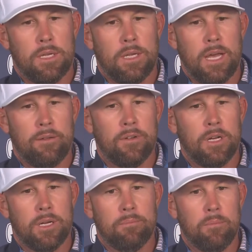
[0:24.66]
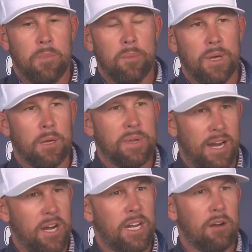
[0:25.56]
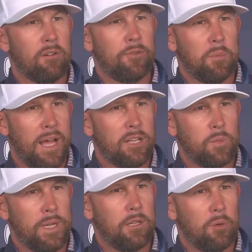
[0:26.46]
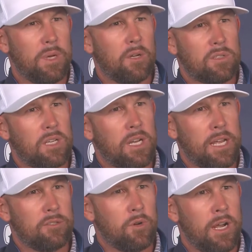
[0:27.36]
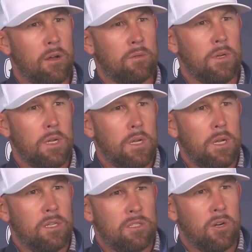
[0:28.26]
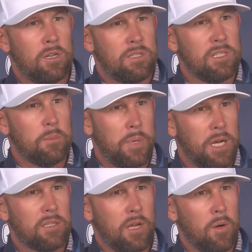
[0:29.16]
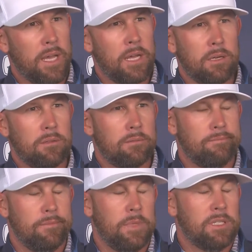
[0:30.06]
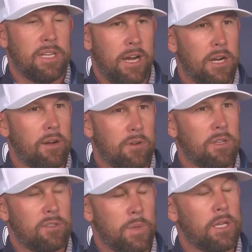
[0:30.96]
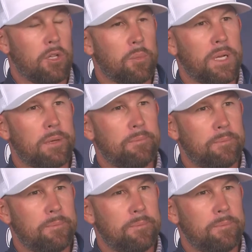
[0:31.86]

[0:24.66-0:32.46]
of a momentum carrying over from last week a little bit on Sunday's round. Started to see some putts go in. It's carried over to this week a little bit.